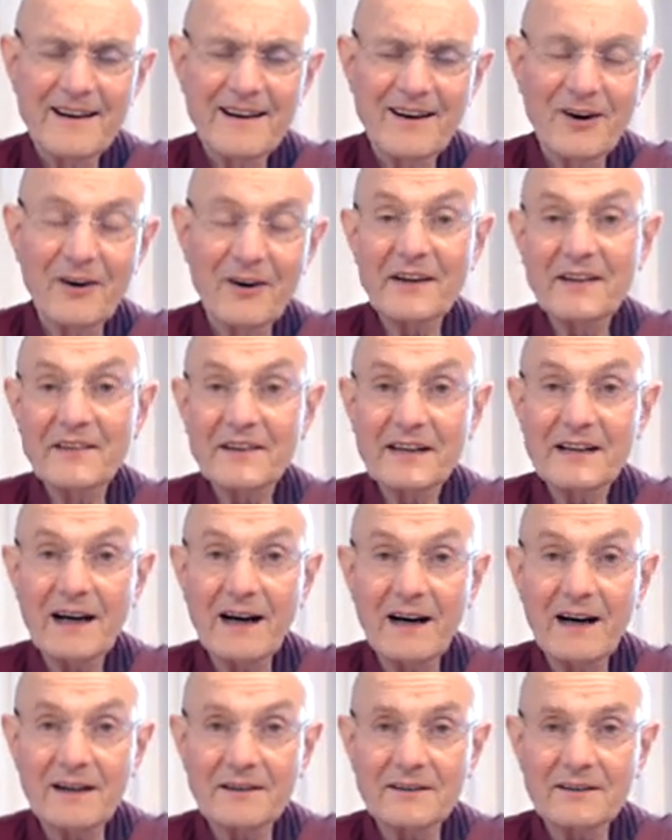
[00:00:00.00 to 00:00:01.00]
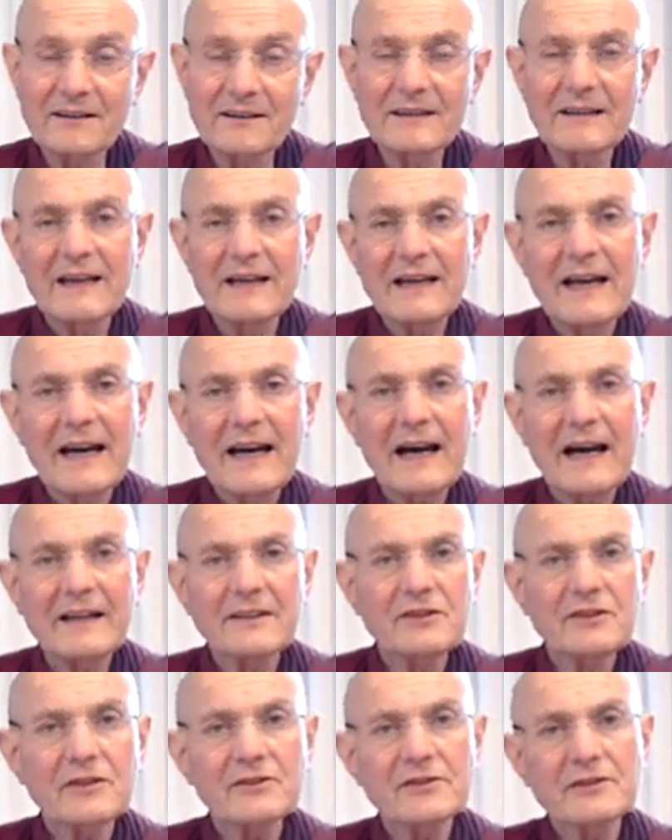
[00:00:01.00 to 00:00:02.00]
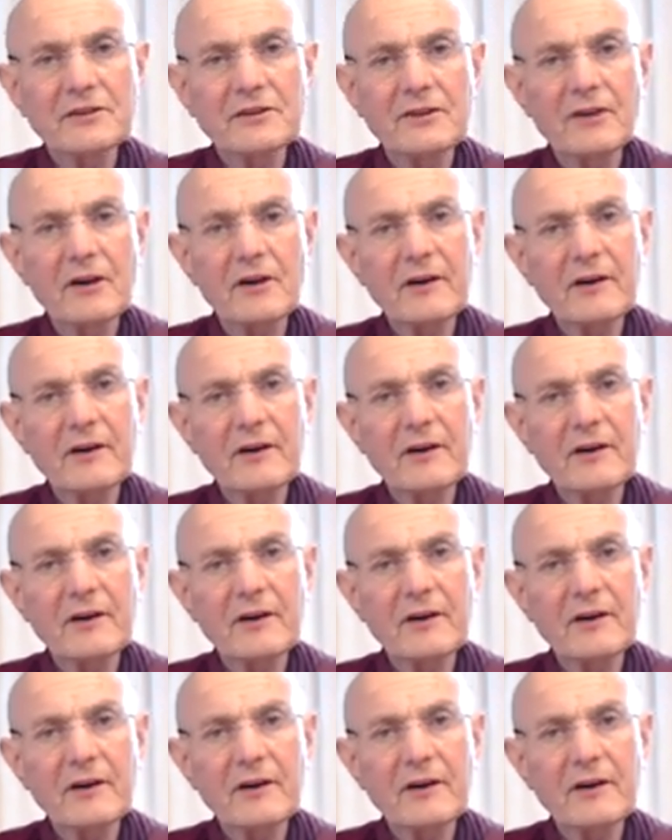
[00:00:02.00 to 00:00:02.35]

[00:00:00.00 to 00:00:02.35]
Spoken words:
or in the garden, and just, you know,